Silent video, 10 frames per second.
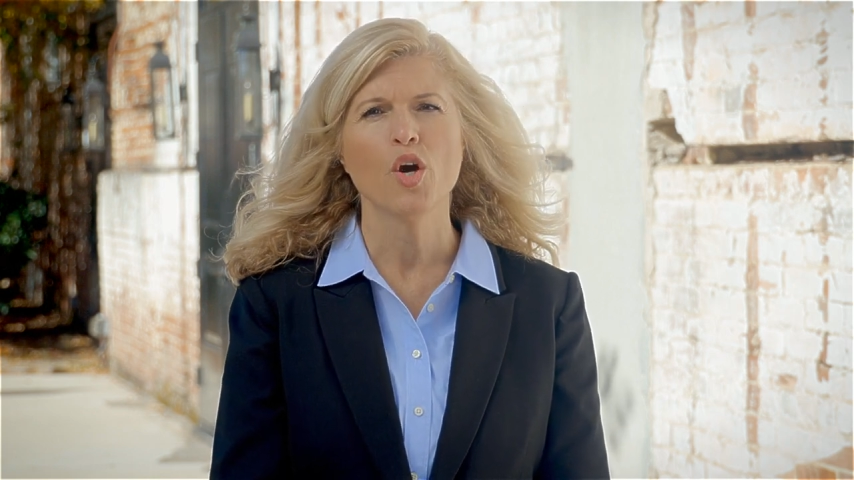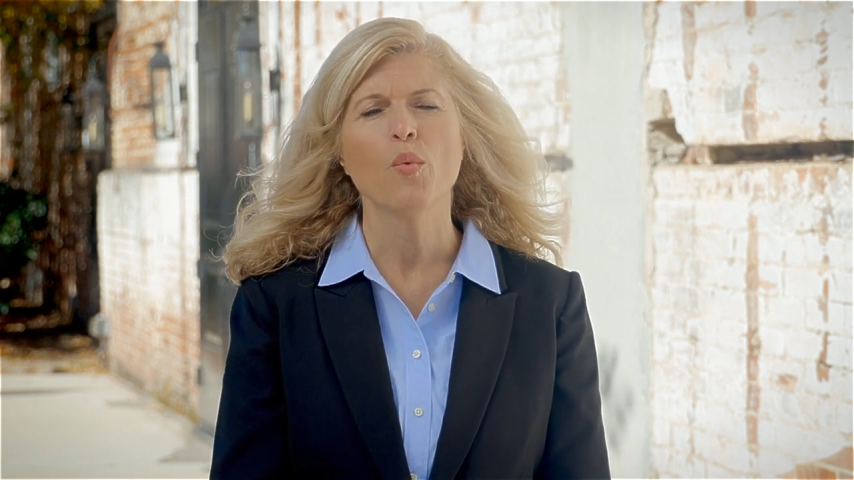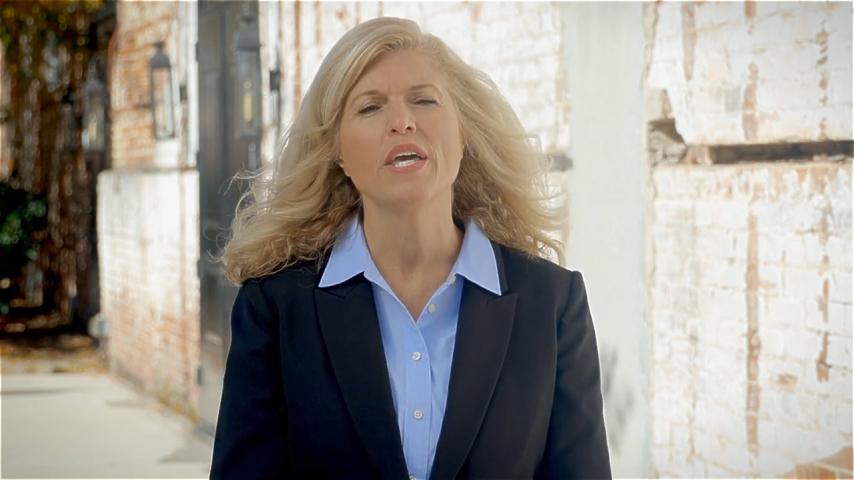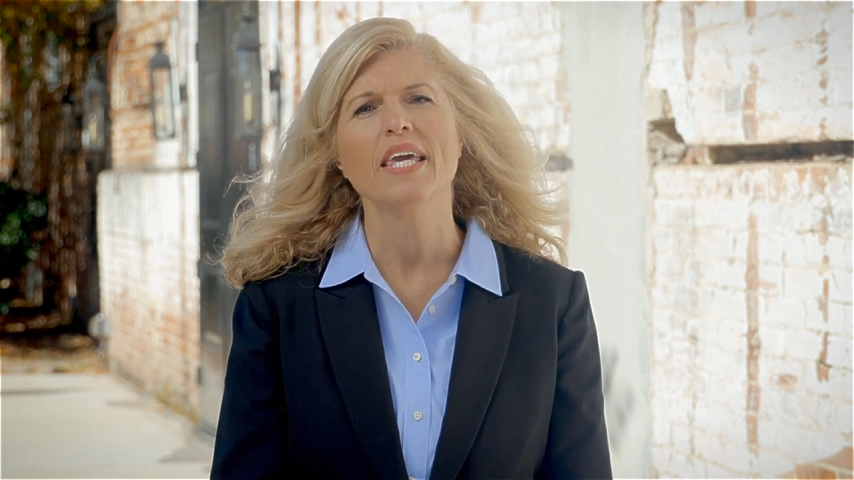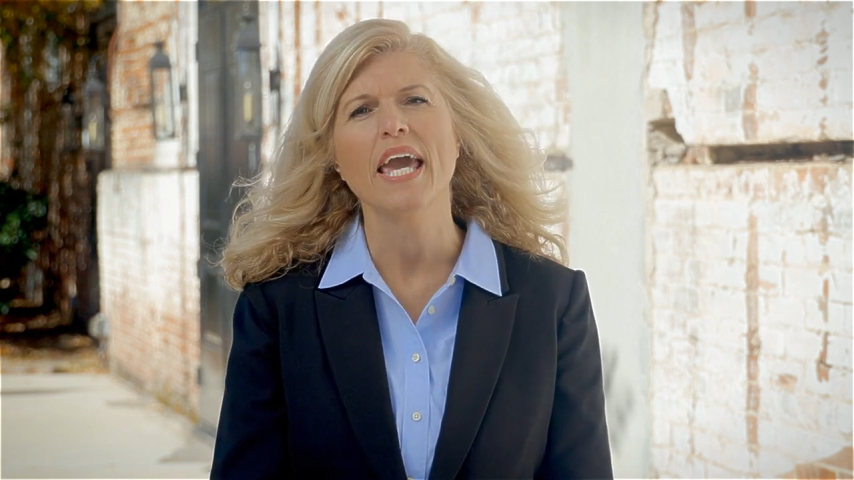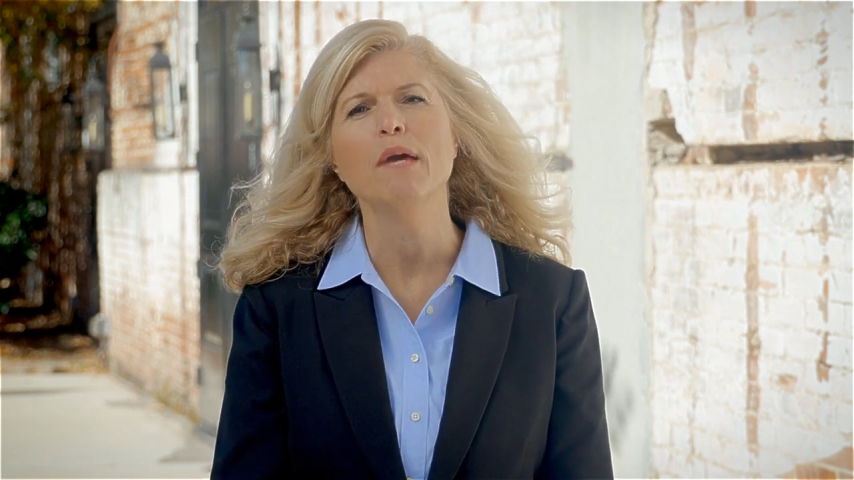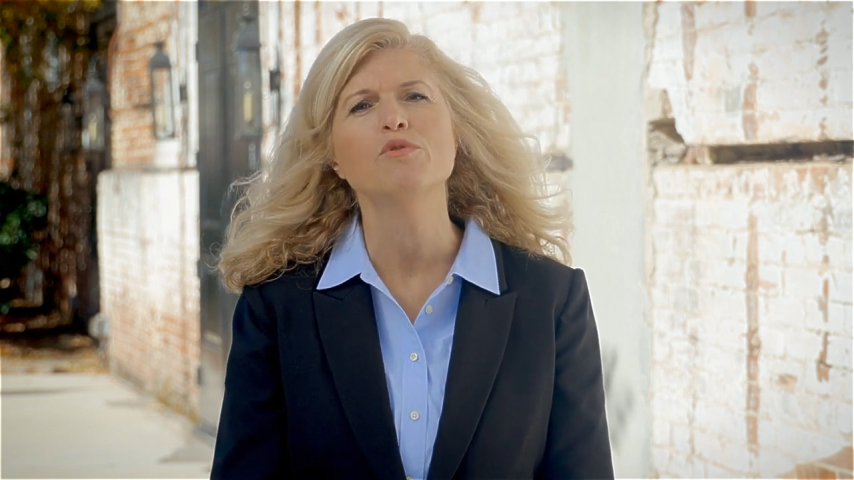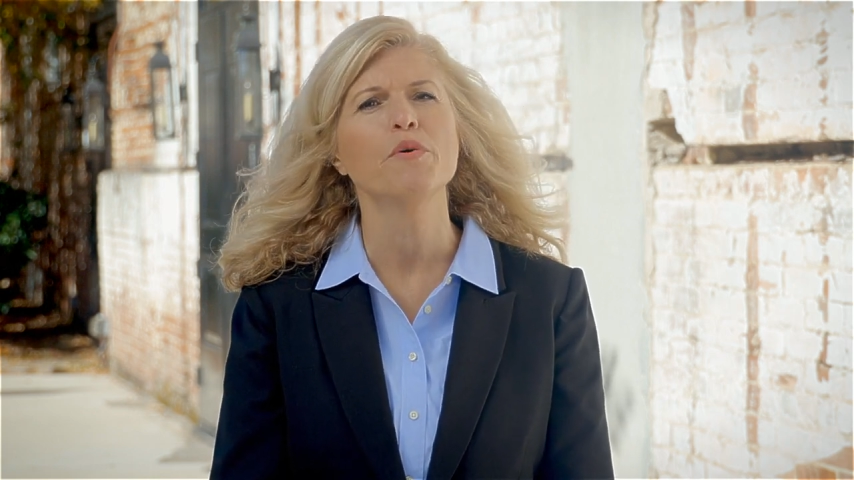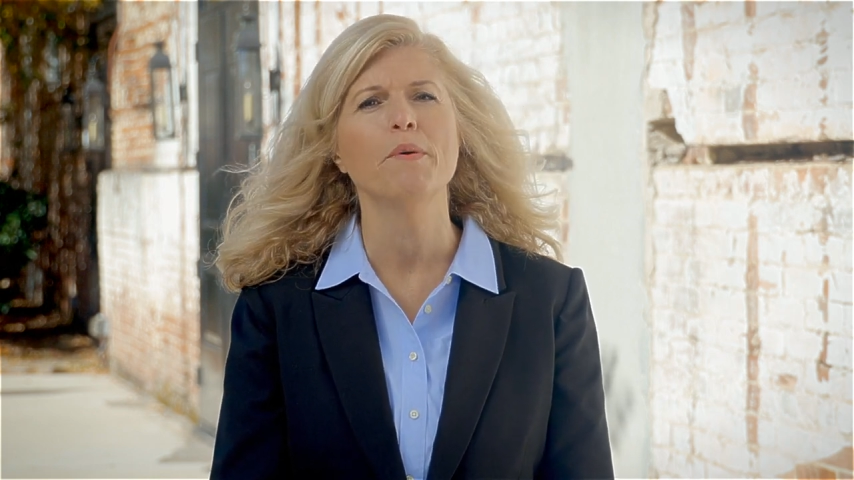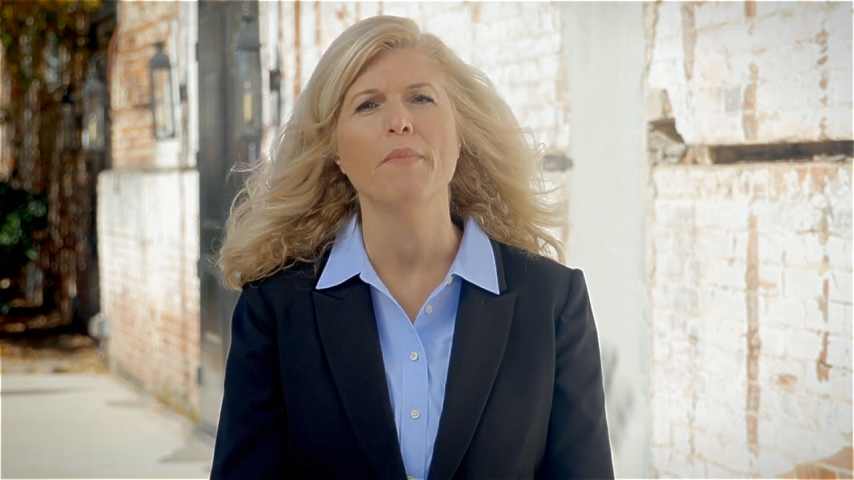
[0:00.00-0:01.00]
We came
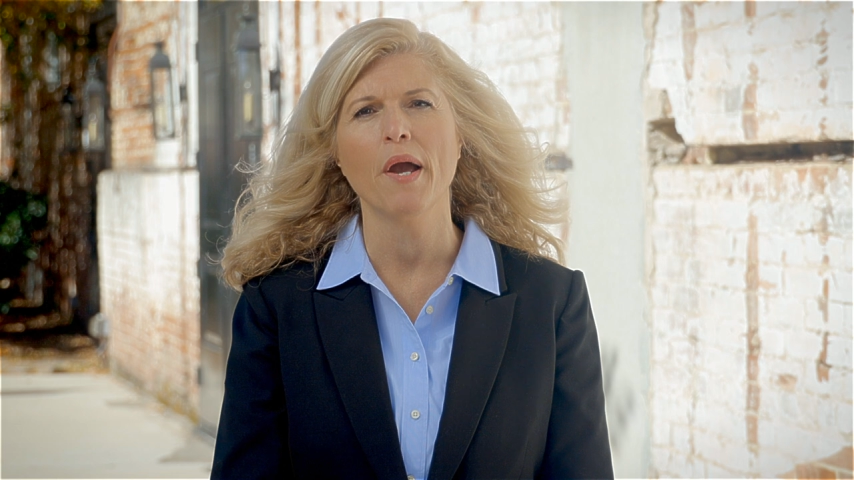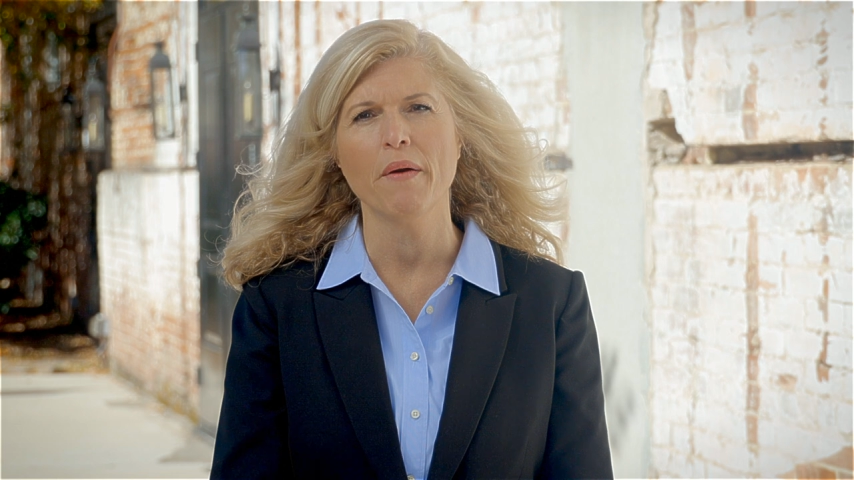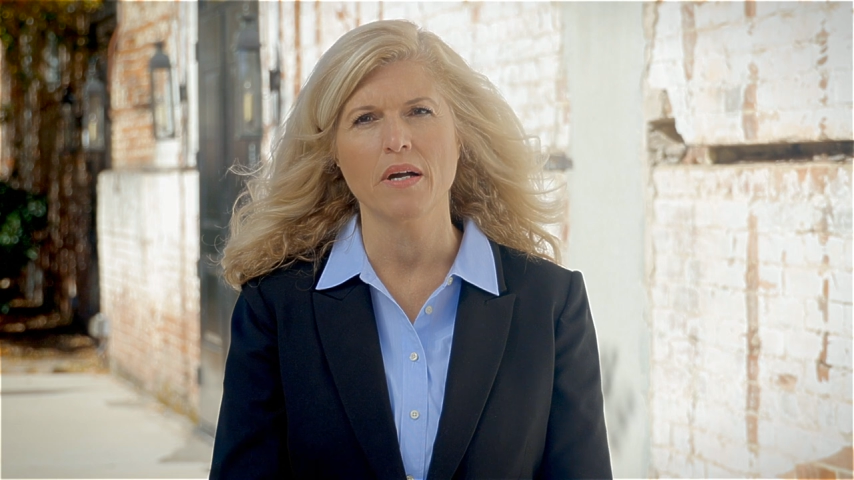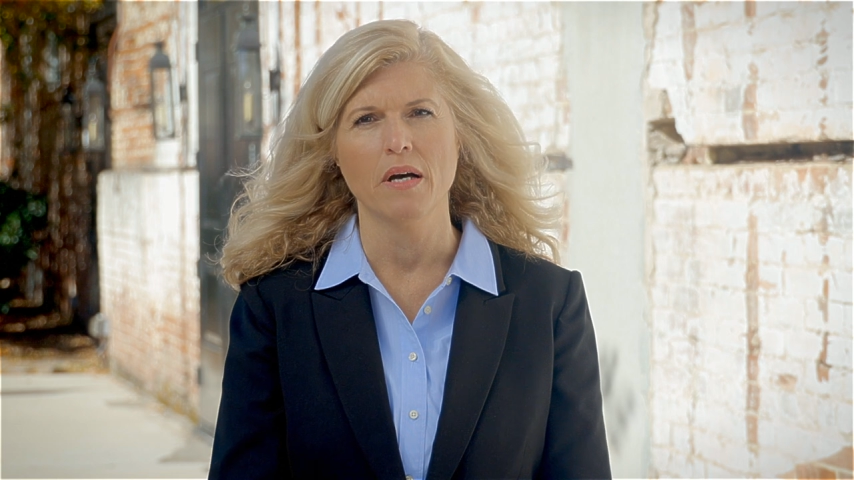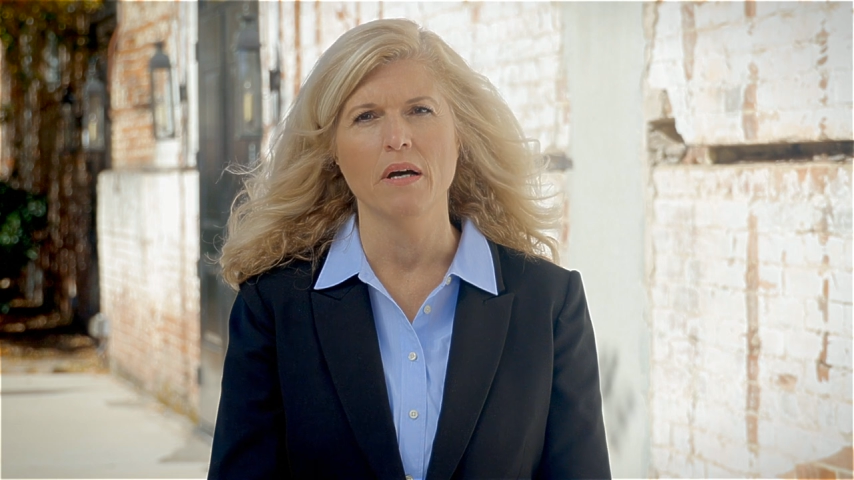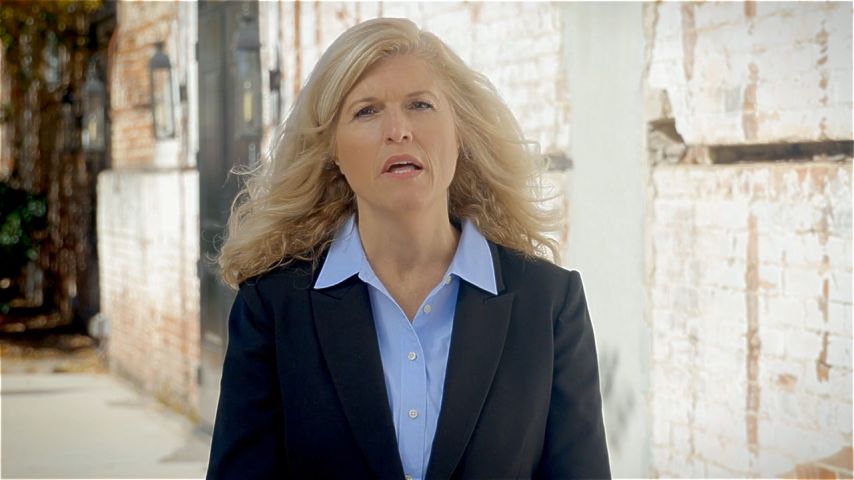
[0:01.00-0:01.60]
to an America